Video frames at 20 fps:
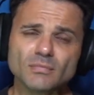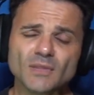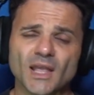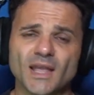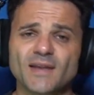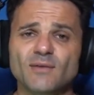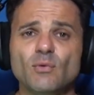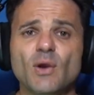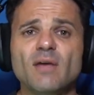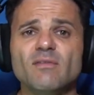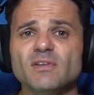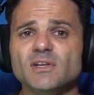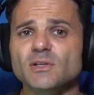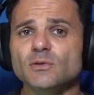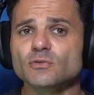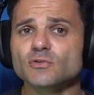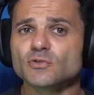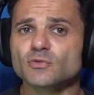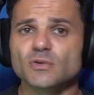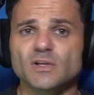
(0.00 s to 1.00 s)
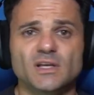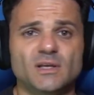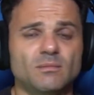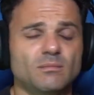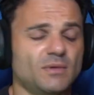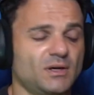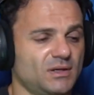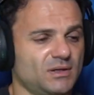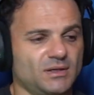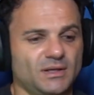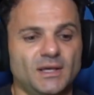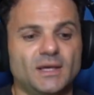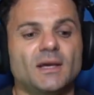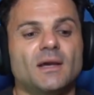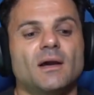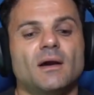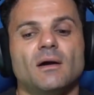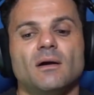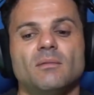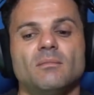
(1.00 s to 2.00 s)
a revenue stream, an
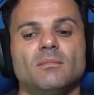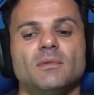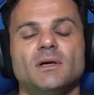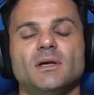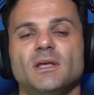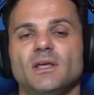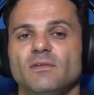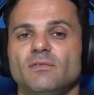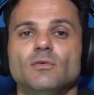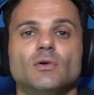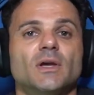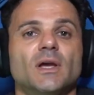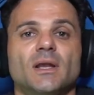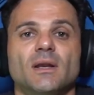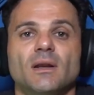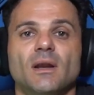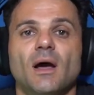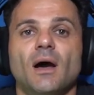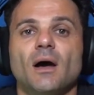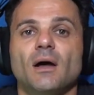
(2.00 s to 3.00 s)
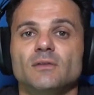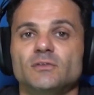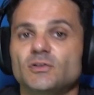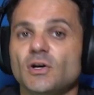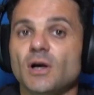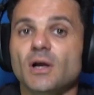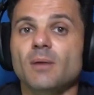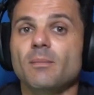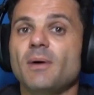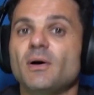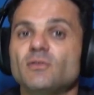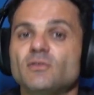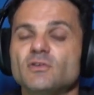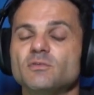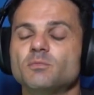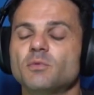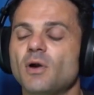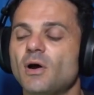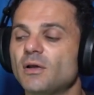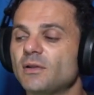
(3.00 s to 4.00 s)
income, if you can talk about this
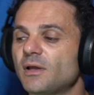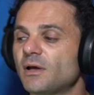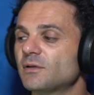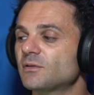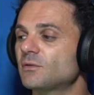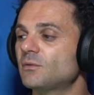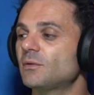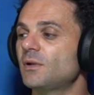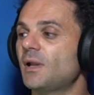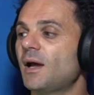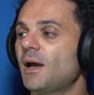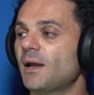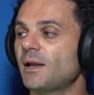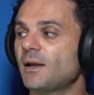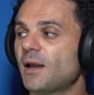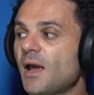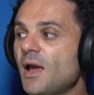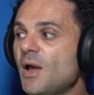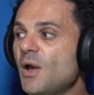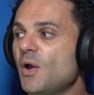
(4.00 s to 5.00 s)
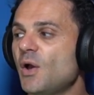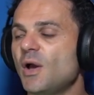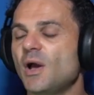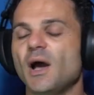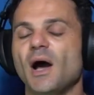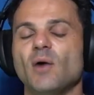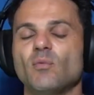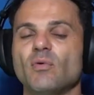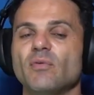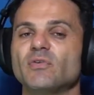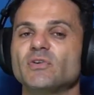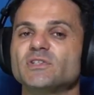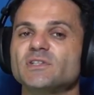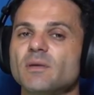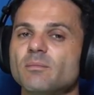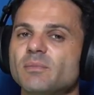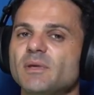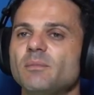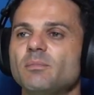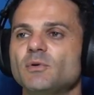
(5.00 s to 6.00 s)
product online. However,
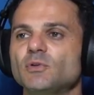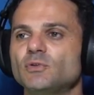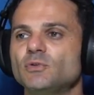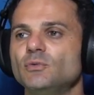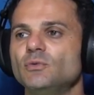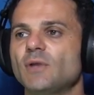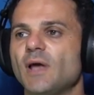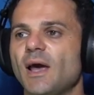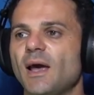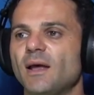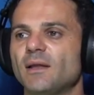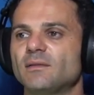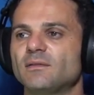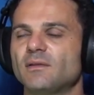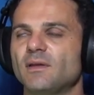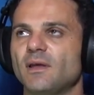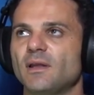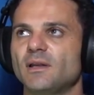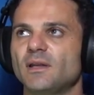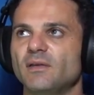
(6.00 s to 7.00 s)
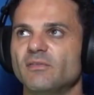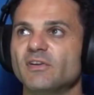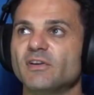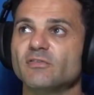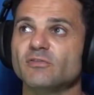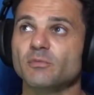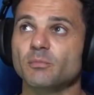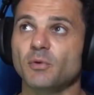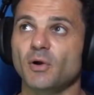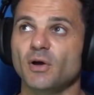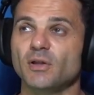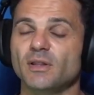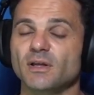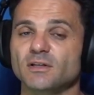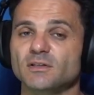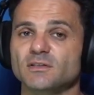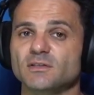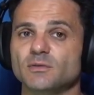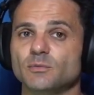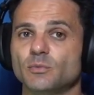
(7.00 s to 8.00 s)
some people do that, and even if the
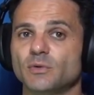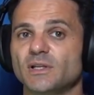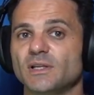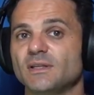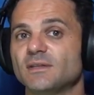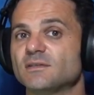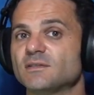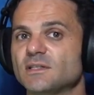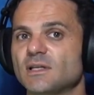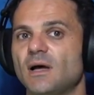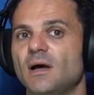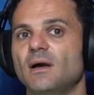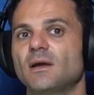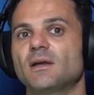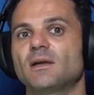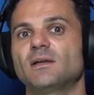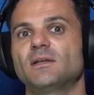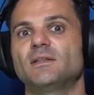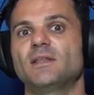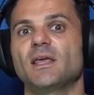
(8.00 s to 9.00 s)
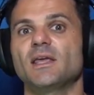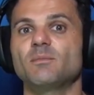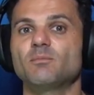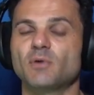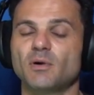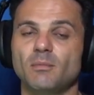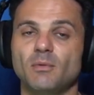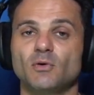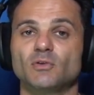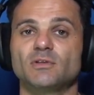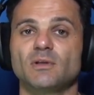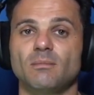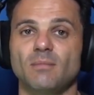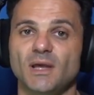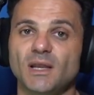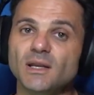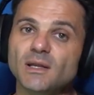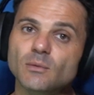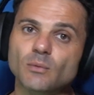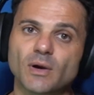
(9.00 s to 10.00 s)
products really suck, they promote them
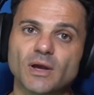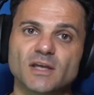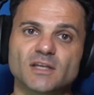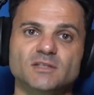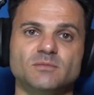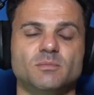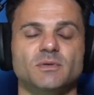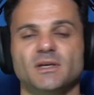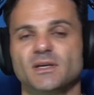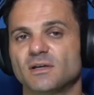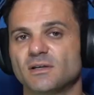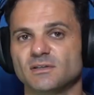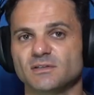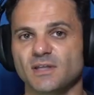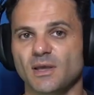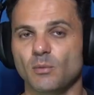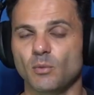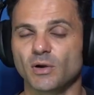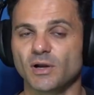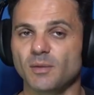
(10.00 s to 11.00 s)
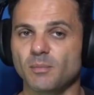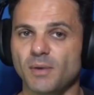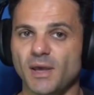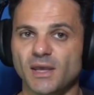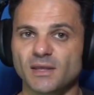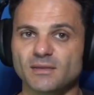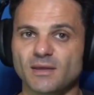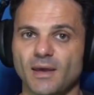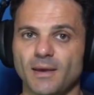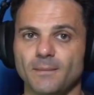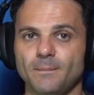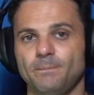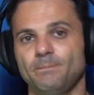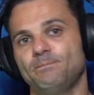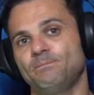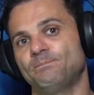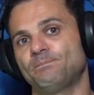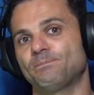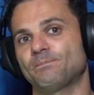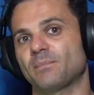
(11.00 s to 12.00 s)
anyways because they want a payday
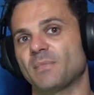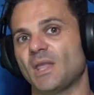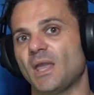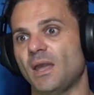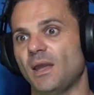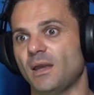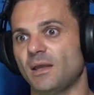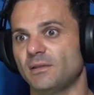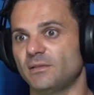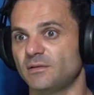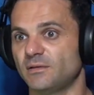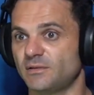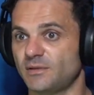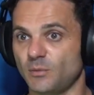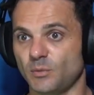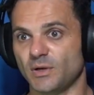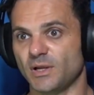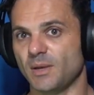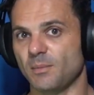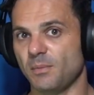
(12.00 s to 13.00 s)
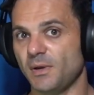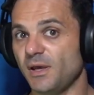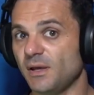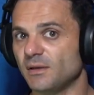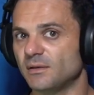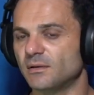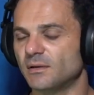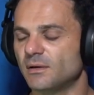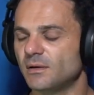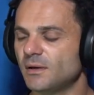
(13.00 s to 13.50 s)
and they want to get paid.